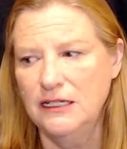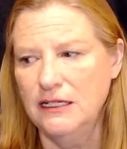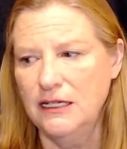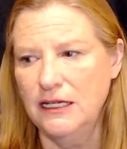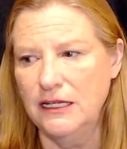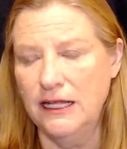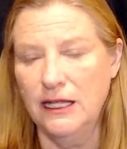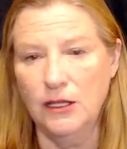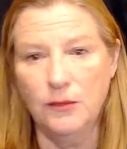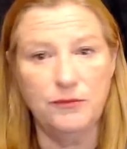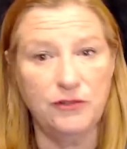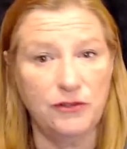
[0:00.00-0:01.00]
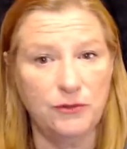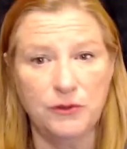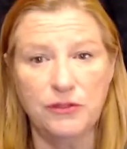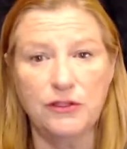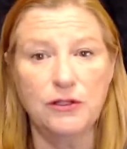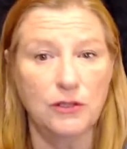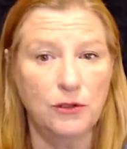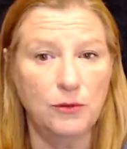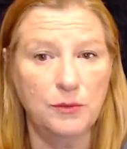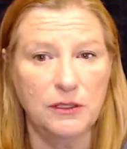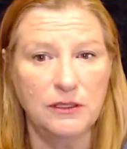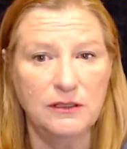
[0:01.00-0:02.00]
and help just with the
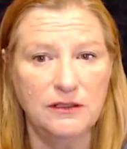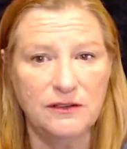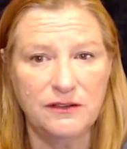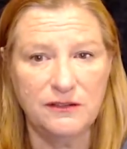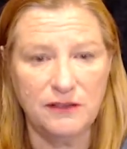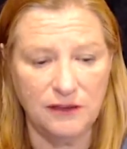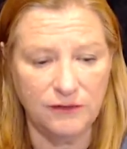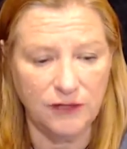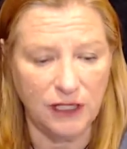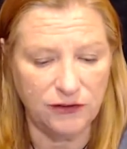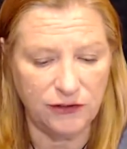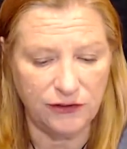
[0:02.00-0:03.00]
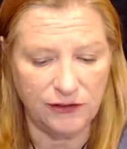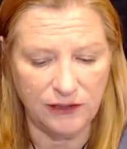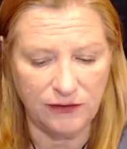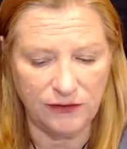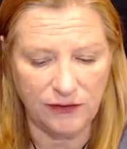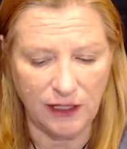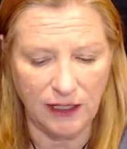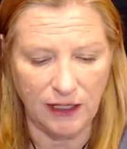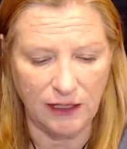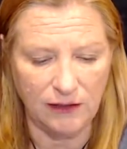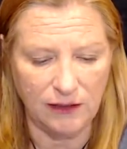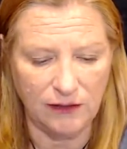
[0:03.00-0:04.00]
global state of consciousness
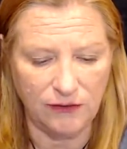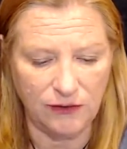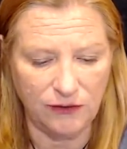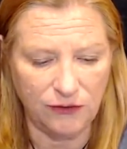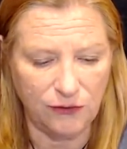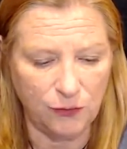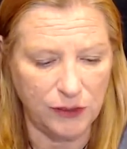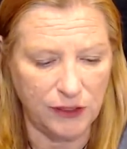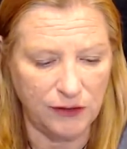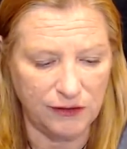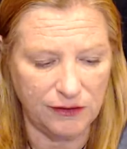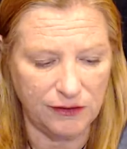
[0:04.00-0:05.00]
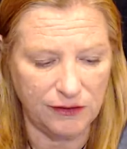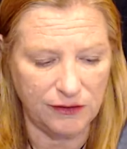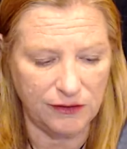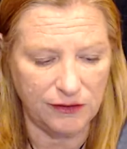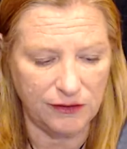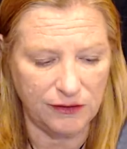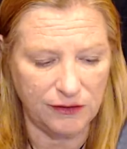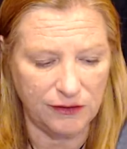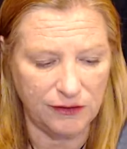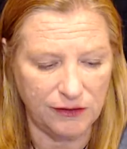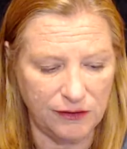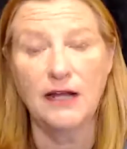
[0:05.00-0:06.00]
and assist with
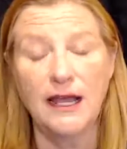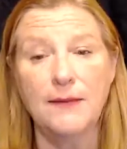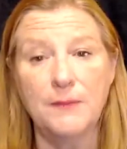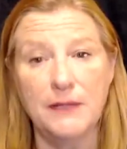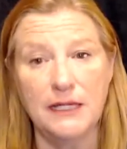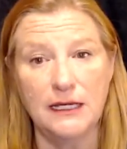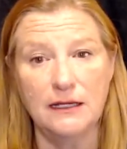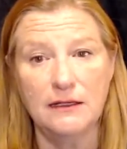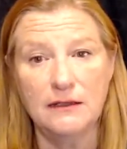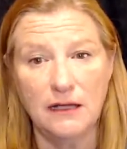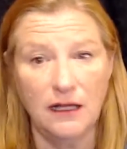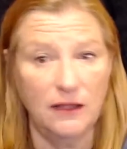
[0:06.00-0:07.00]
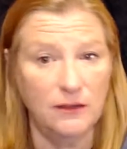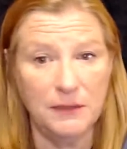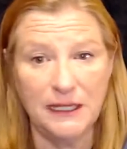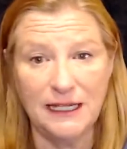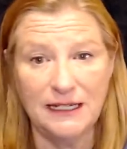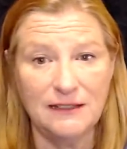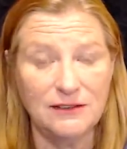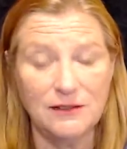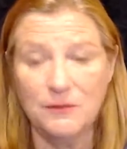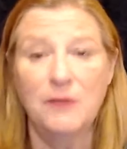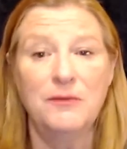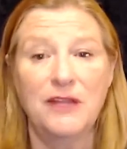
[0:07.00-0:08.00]
happening on the planet.
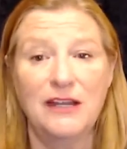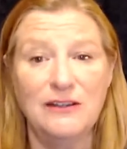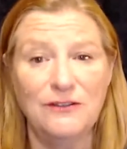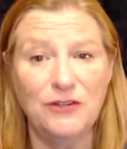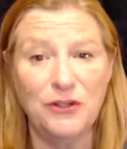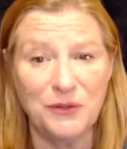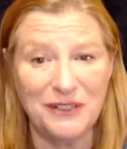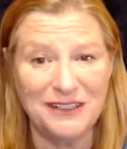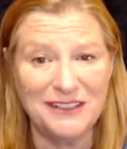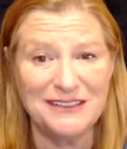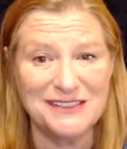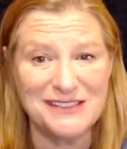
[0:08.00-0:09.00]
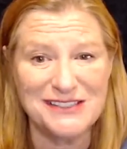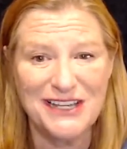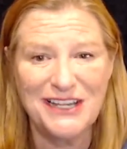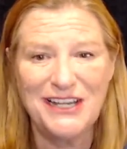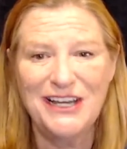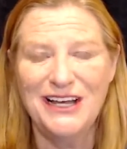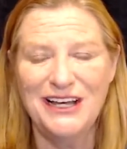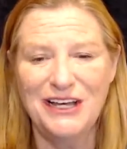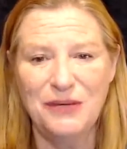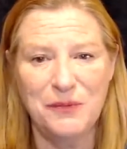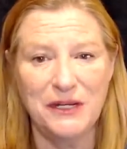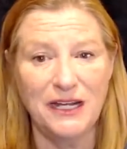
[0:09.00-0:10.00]
Sometimes I don't even know what it is,
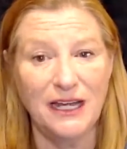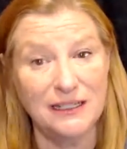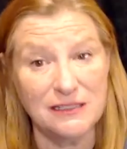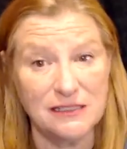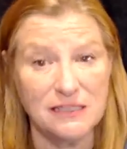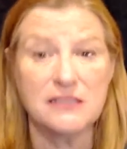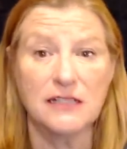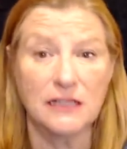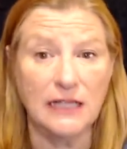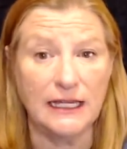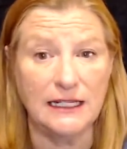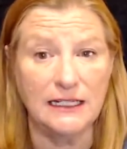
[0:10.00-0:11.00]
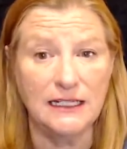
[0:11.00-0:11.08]
uh, but I assist the light.